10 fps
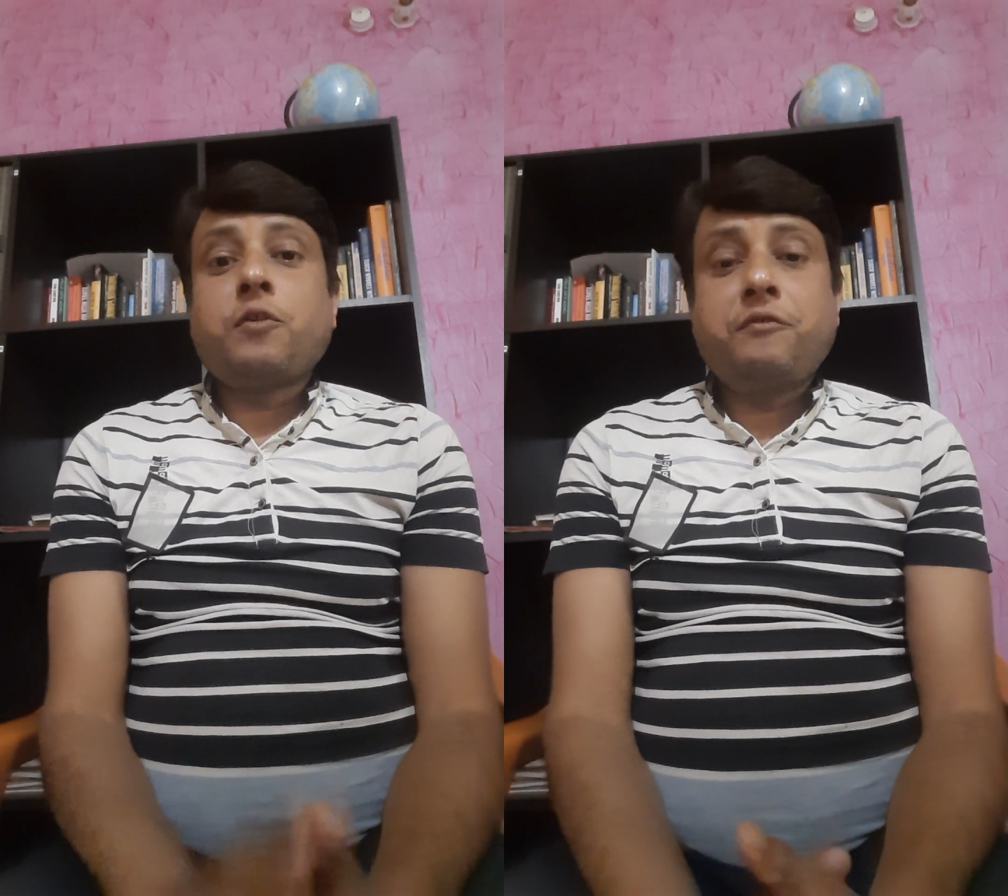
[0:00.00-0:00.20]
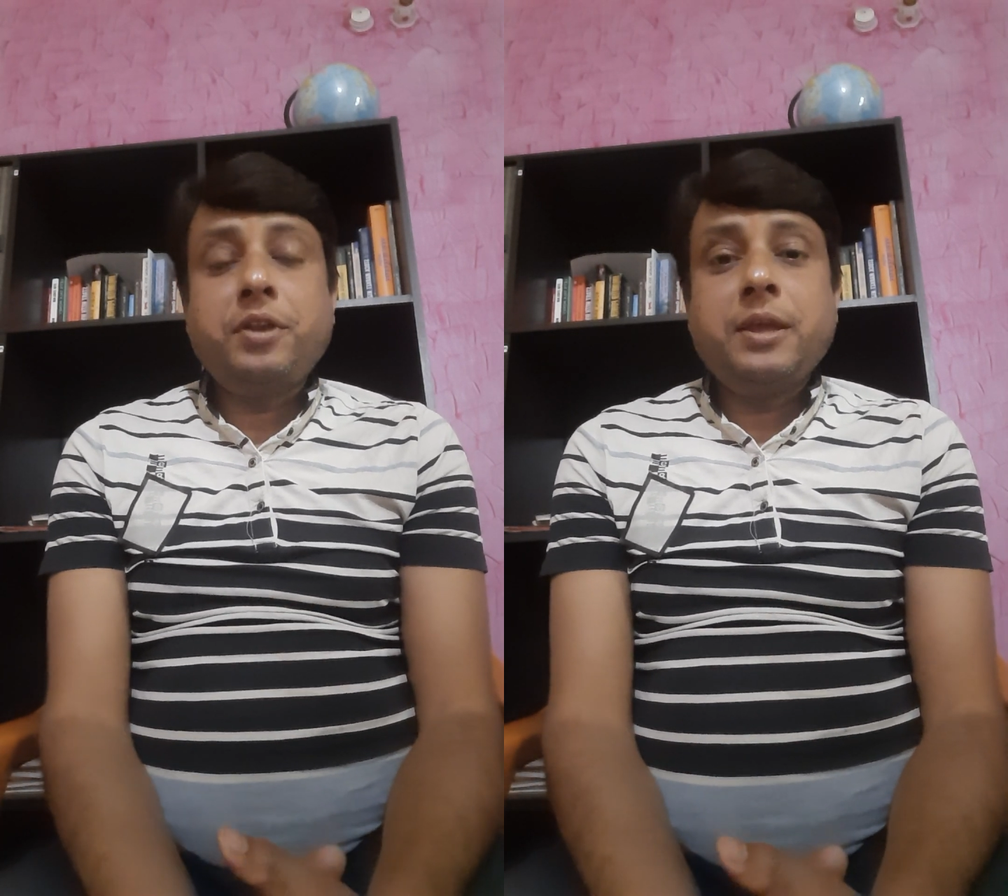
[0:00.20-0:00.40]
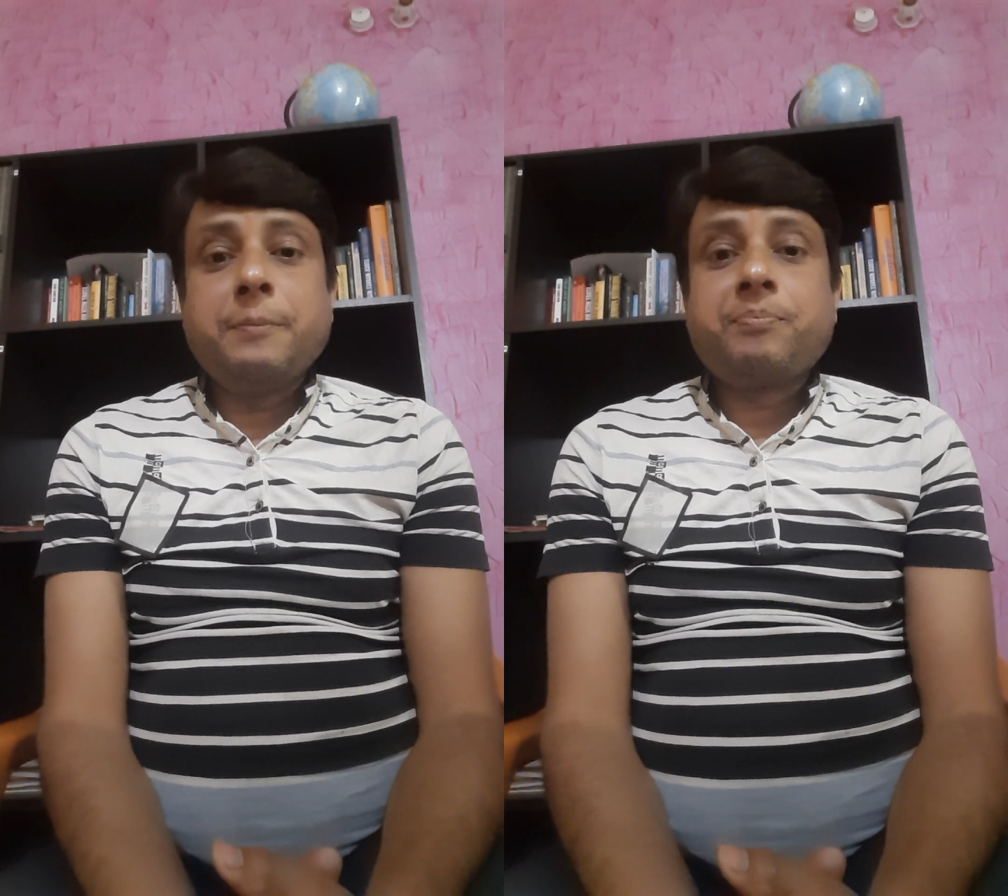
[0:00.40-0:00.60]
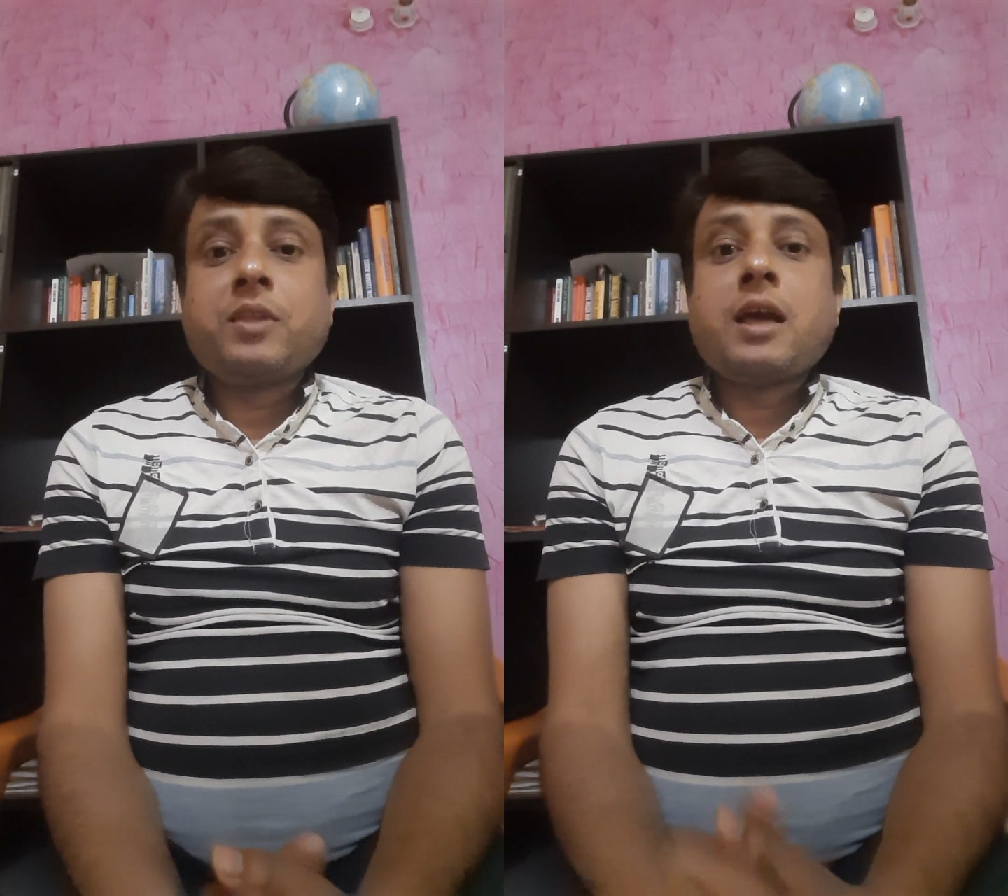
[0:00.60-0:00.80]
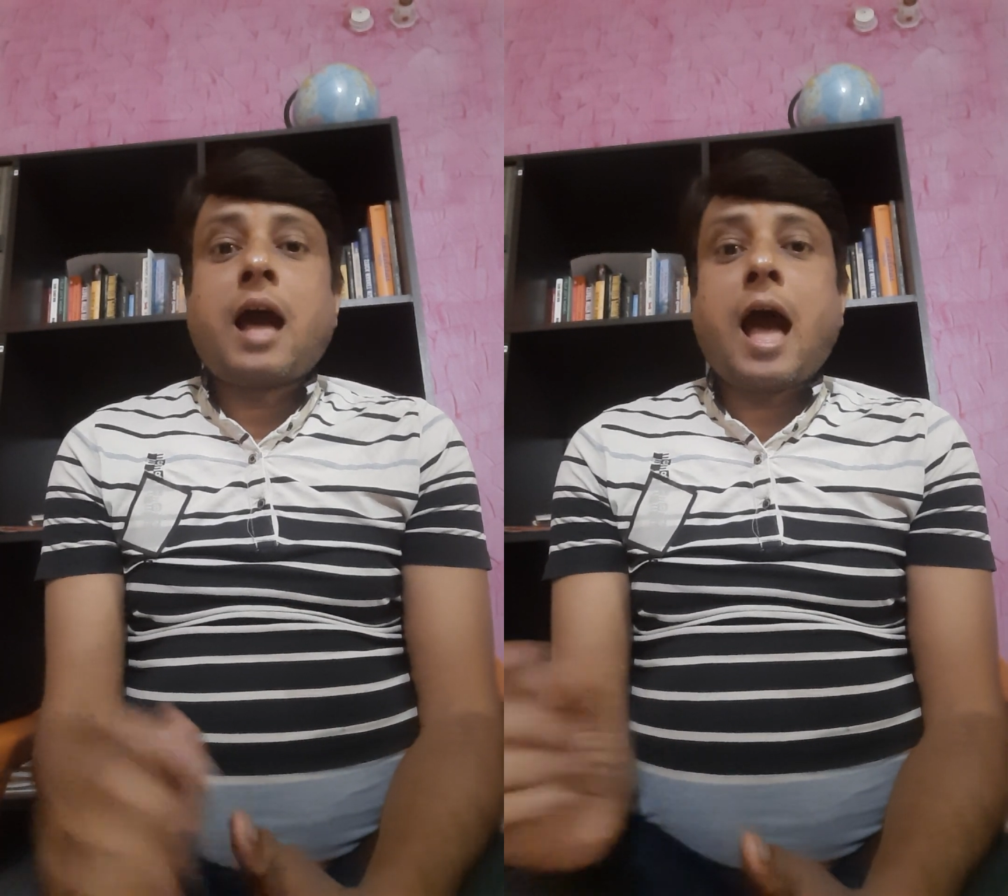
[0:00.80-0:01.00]
free.
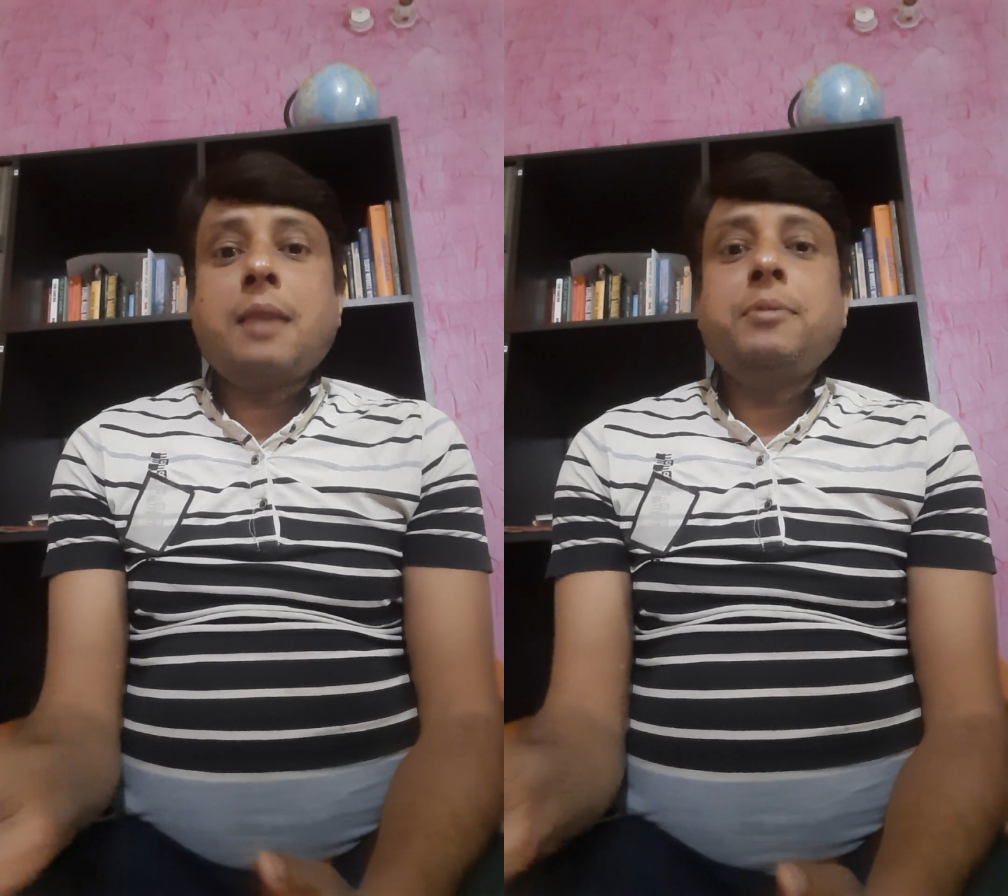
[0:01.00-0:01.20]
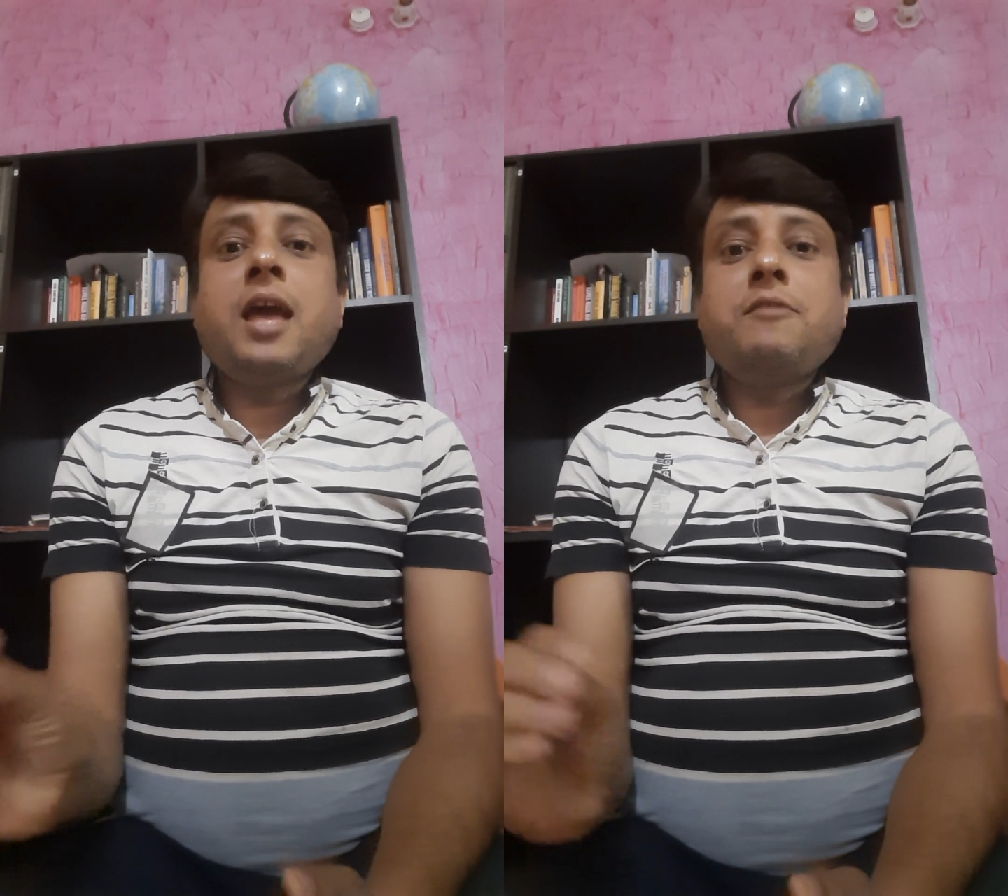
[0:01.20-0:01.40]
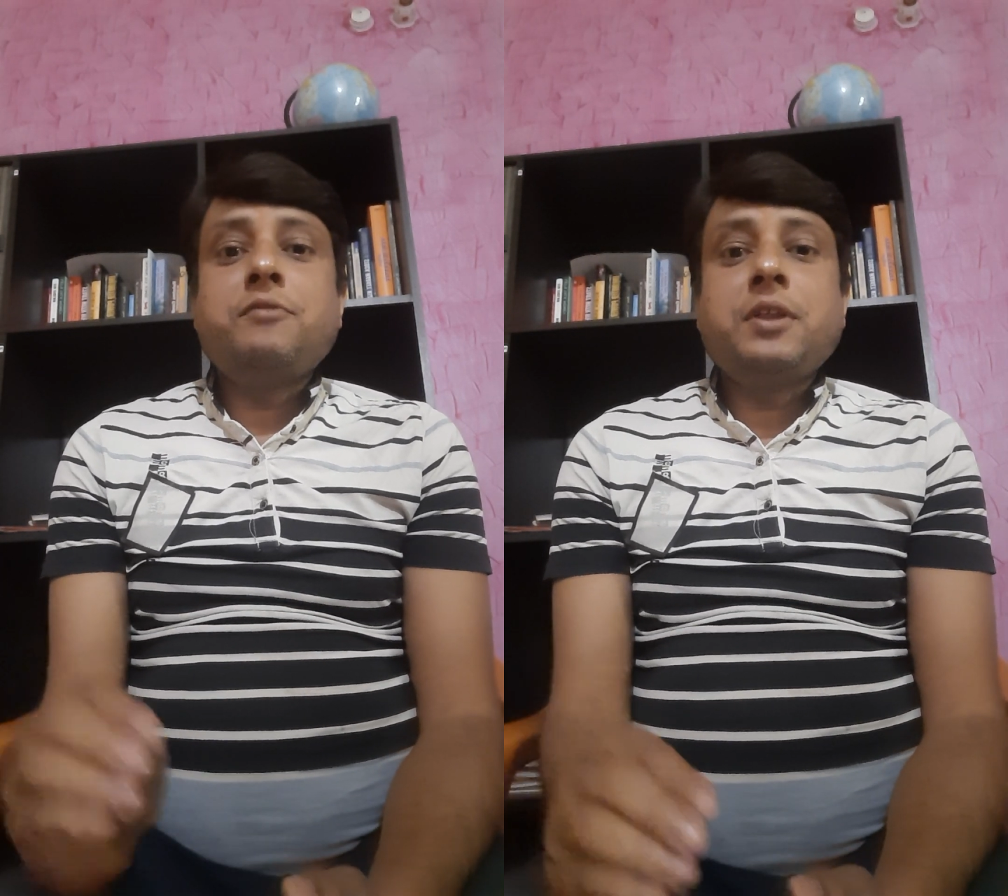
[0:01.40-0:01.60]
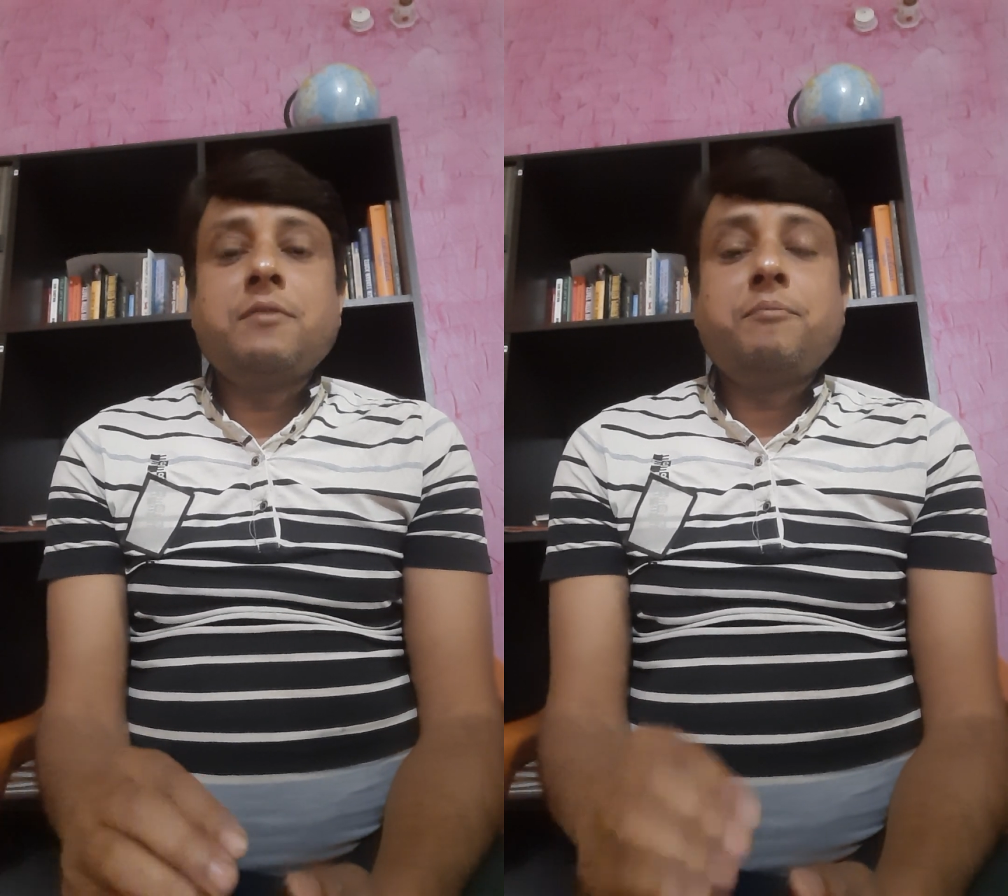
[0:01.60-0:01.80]
RBI will